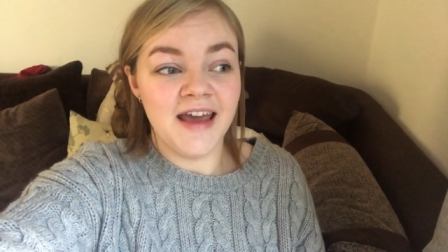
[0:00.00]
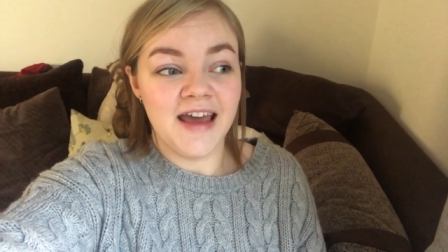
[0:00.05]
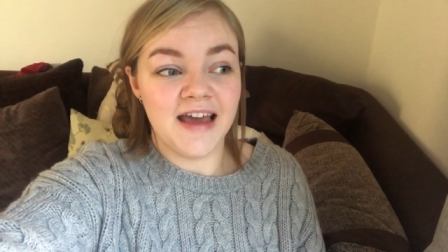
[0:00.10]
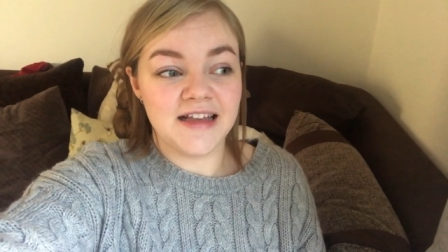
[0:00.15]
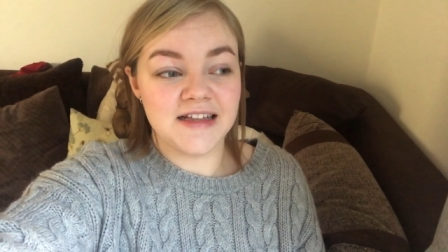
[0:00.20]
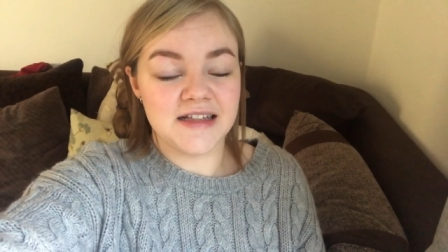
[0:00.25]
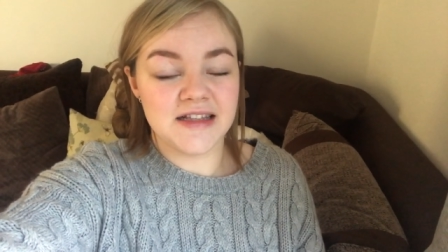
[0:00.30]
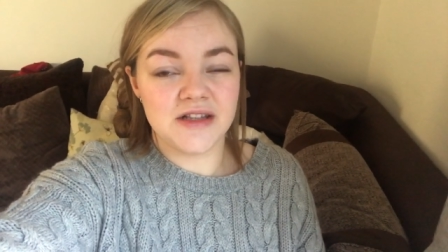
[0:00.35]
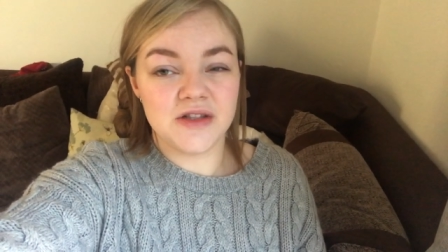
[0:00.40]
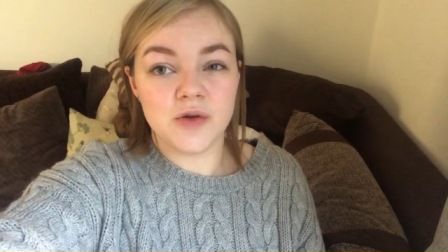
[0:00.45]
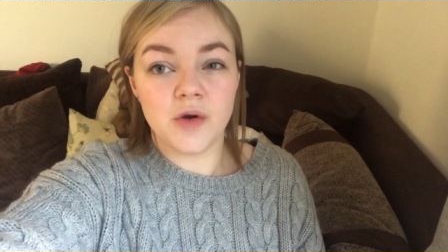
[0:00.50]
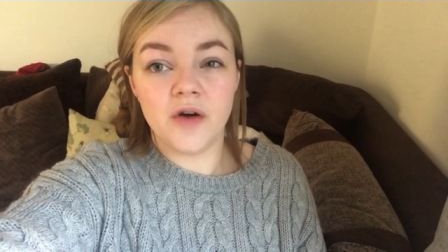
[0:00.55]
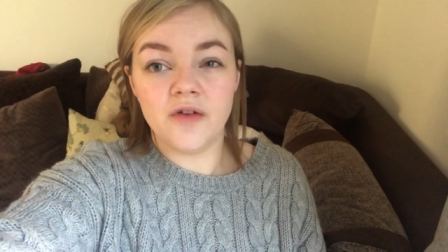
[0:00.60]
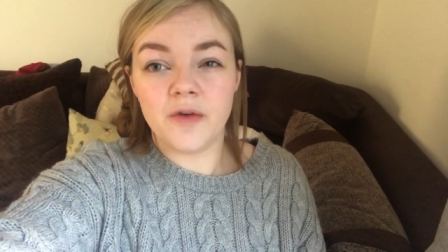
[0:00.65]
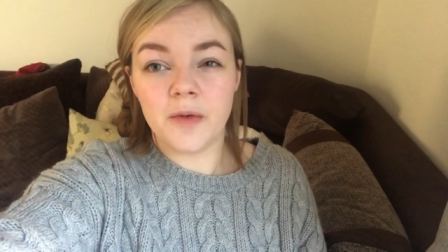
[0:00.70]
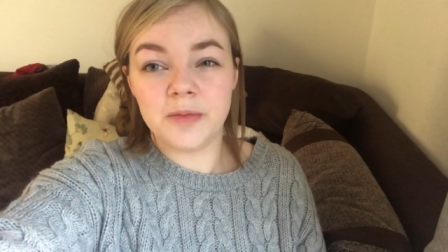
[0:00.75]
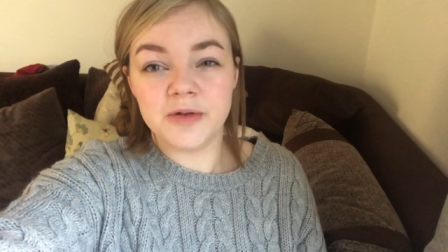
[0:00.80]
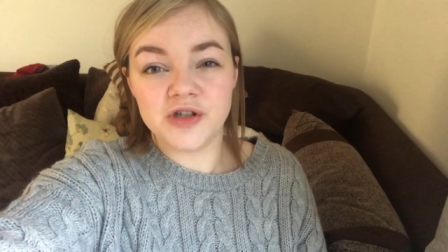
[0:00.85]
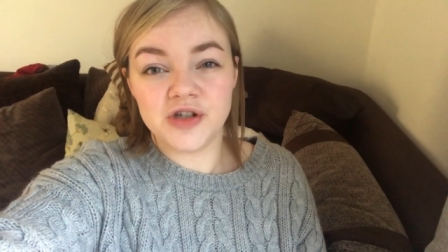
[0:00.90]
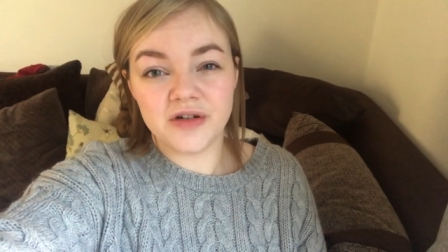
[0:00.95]
it's the sort of
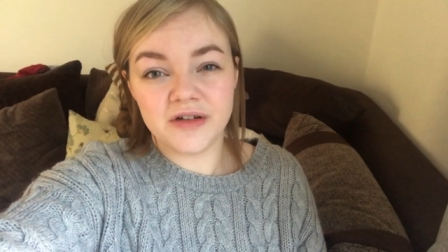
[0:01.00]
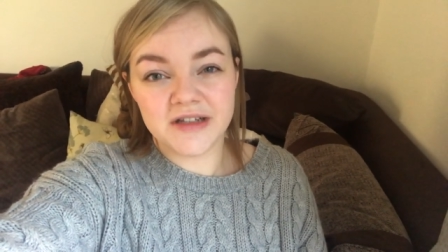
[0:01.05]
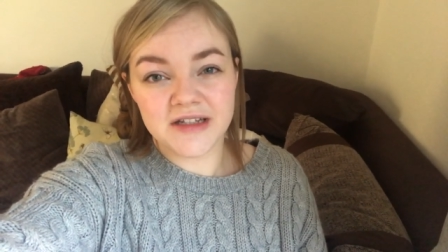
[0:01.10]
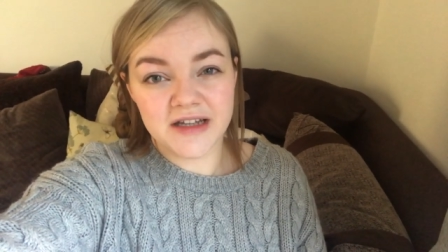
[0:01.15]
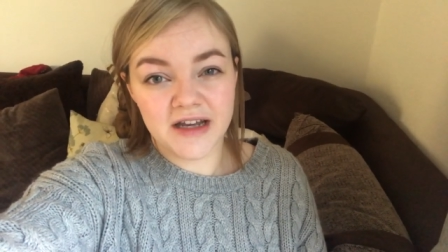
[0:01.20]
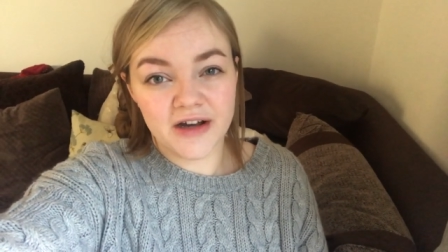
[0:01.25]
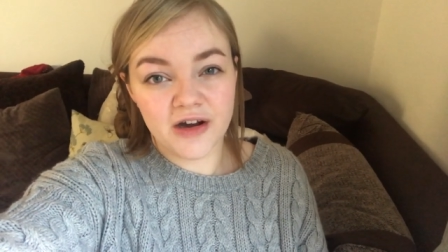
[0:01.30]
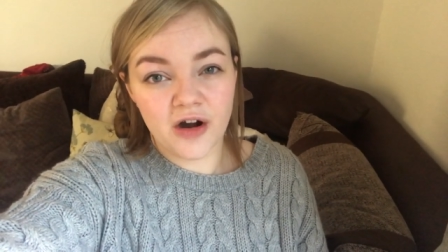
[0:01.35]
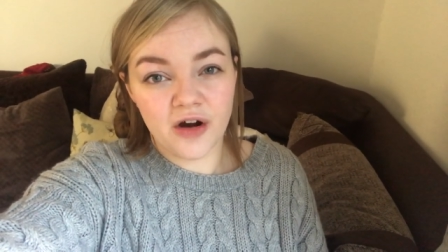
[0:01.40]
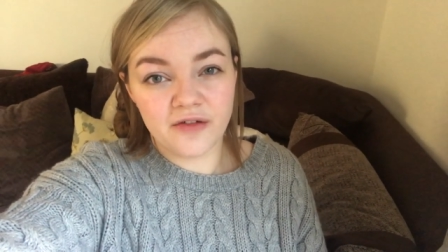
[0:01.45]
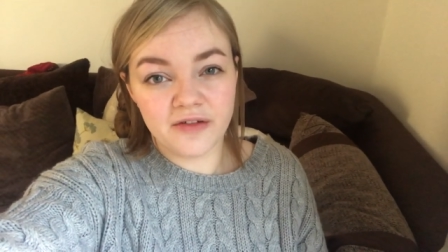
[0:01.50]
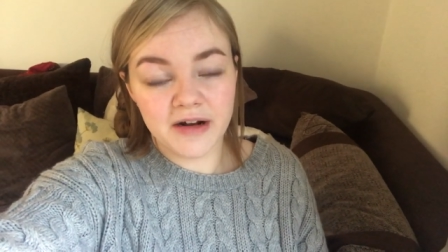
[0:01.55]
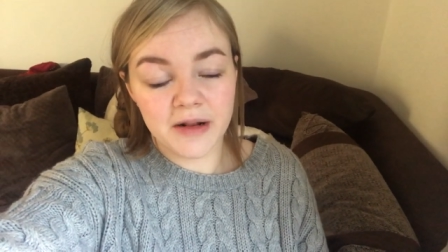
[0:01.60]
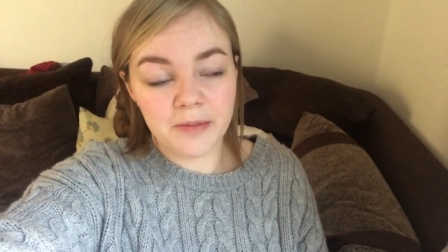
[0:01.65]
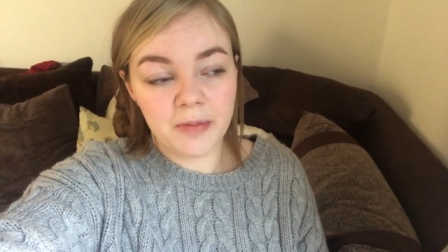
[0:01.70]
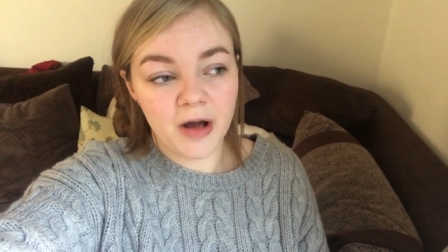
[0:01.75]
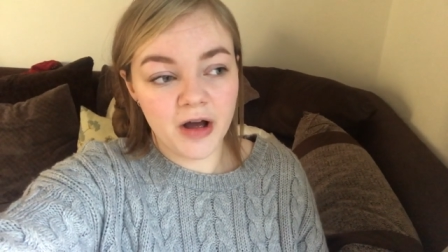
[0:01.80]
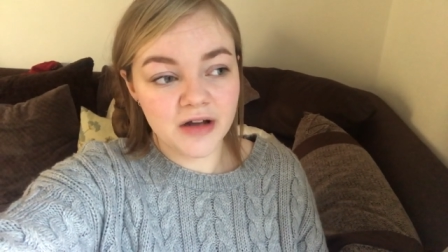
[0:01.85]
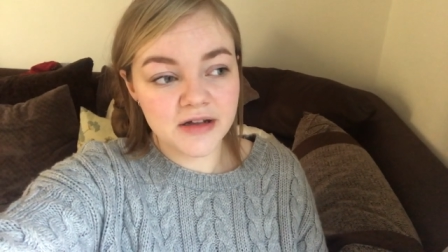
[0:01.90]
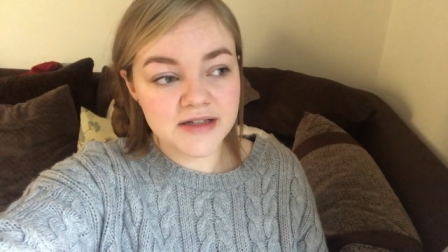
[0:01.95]
opportunity I can't really
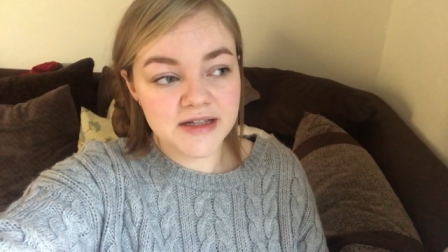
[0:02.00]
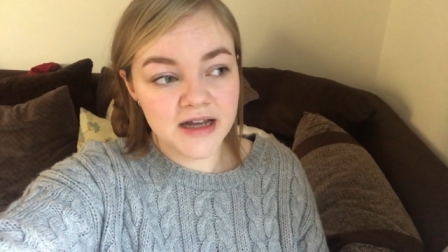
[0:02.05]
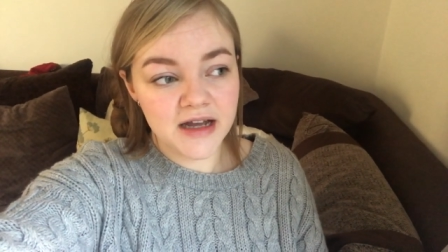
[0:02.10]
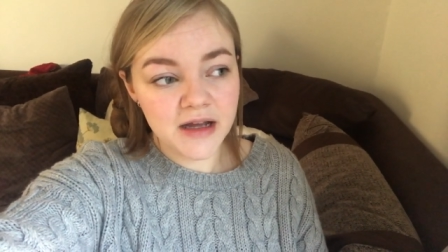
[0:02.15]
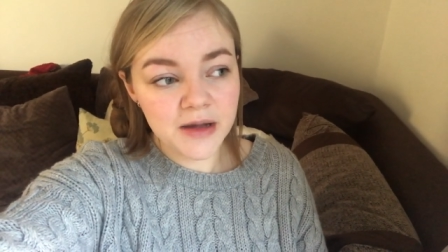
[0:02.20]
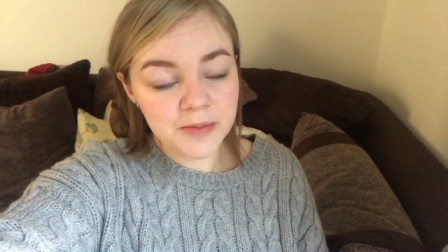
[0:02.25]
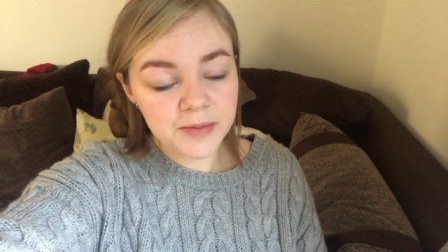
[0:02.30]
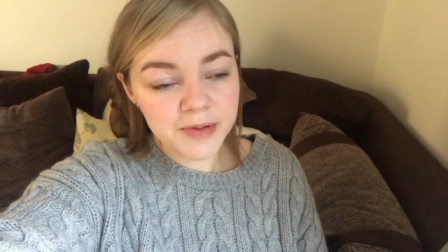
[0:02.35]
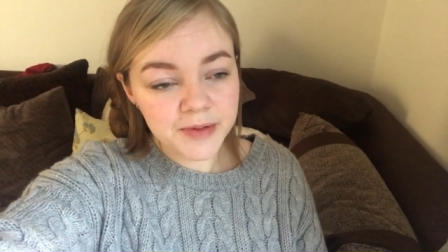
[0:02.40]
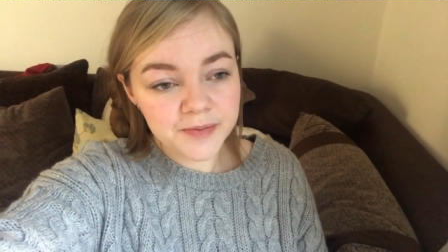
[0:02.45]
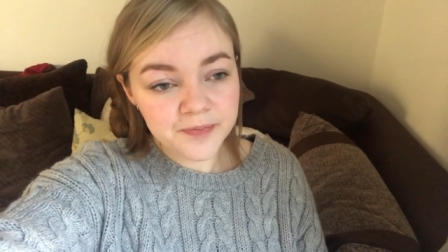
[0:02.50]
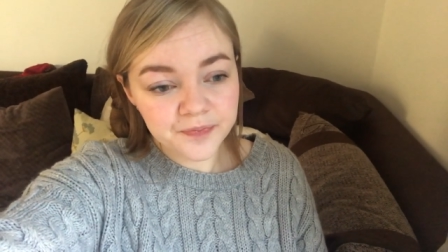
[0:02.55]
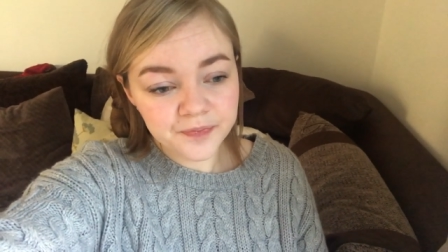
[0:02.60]
pass up.